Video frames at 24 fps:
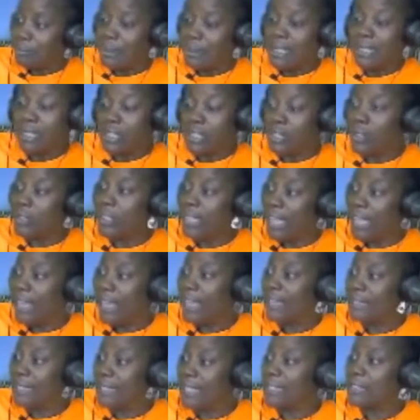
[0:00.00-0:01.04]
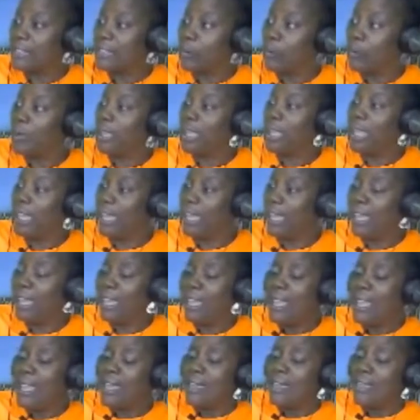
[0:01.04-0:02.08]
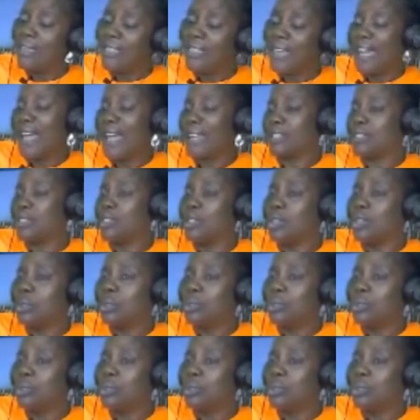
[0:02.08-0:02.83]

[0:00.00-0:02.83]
So yes, it's okay that